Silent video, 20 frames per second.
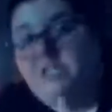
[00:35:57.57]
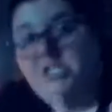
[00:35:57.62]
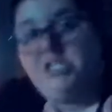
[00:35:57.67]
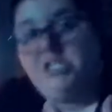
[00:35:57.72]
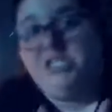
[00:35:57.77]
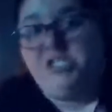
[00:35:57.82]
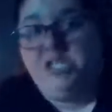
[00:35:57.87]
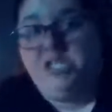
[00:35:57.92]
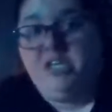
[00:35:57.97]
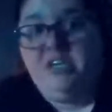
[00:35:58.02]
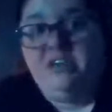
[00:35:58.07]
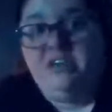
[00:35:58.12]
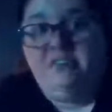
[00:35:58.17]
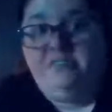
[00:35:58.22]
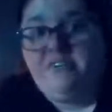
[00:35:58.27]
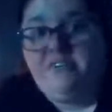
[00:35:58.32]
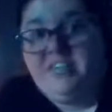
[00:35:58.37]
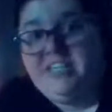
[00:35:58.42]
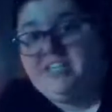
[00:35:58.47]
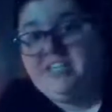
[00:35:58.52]
the sugar
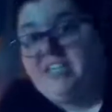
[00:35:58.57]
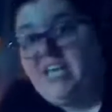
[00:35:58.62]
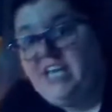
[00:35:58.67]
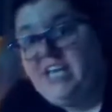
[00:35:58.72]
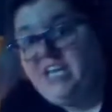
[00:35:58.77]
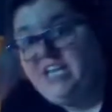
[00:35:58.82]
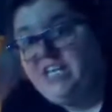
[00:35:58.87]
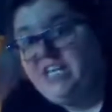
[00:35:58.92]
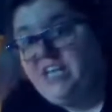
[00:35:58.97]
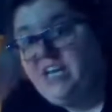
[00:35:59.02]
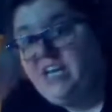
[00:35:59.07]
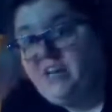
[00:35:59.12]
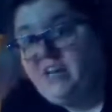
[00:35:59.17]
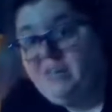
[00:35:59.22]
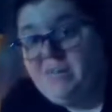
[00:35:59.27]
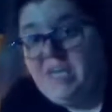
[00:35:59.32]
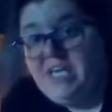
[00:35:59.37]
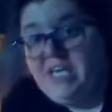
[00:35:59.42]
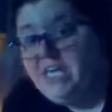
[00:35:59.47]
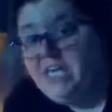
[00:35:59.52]
for this candy that I'm
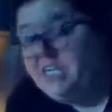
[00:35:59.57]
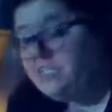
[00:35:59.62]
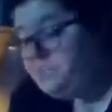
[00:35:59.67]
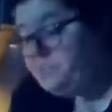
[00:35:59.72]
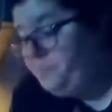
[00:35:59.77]
making is